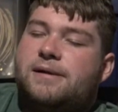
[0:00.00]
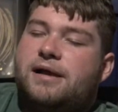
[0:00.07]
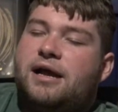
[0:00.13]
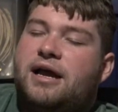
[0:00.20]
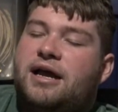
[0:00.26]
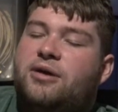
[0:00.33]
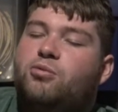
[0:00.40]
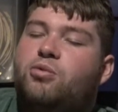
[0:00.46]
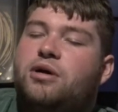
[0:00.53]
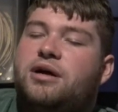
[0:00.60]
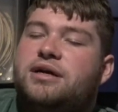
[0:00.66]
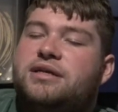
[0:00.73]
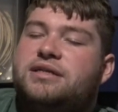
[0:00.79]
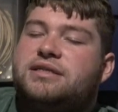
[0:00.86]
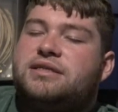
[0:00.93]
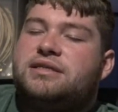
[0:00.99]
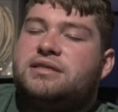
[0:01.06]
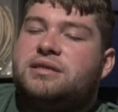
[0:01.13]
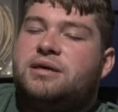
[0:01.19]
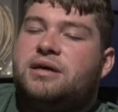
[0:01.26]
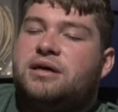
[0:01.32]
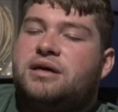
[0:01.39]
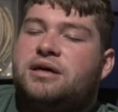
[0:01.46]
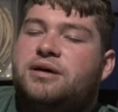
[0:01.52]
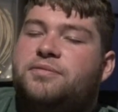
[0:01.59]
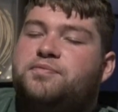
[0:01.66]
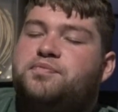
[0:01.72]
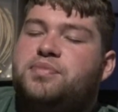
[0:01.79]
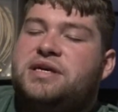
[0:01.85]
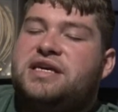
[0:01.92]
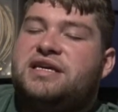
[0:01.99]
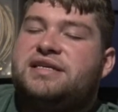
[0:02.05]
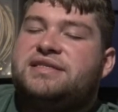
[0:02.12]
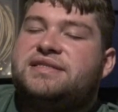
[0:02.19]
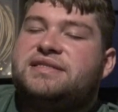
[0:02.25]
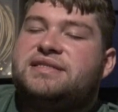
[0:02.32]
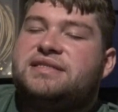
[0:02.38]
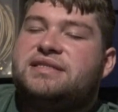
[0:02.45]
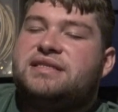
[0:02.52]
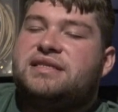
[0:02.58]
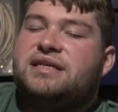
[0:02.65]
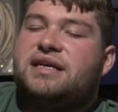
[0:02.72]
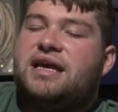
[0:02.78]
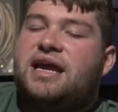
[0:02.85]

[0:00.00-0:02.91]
I want uh, peace